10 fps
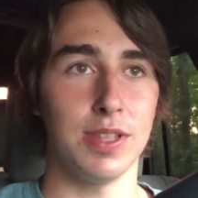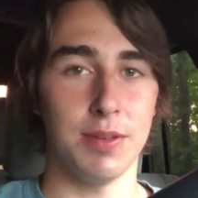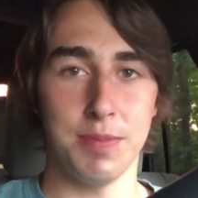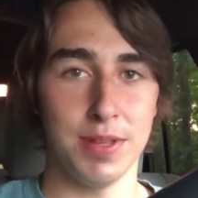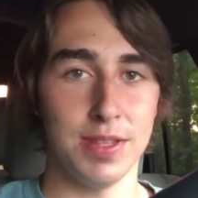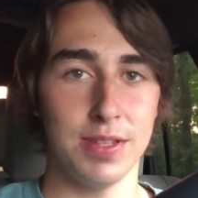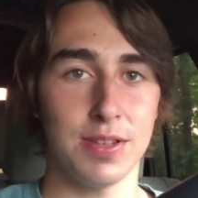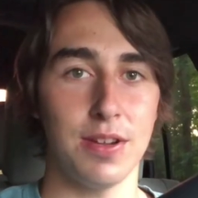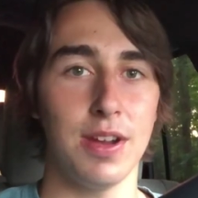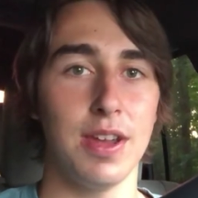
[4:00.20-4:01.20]
that we put in this
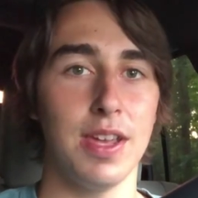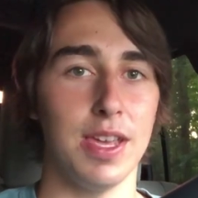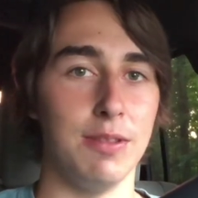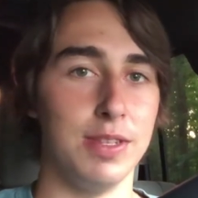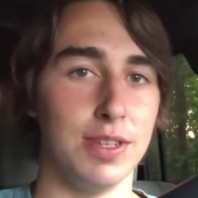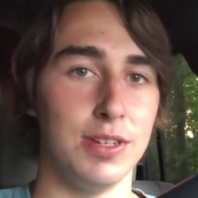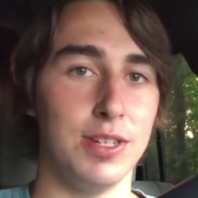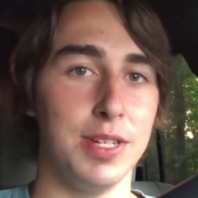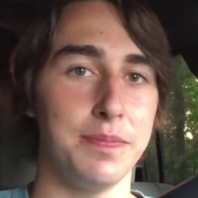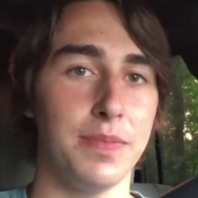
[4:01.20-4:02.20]
car, it was the other
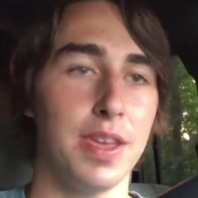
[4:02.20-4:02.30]
Jeep.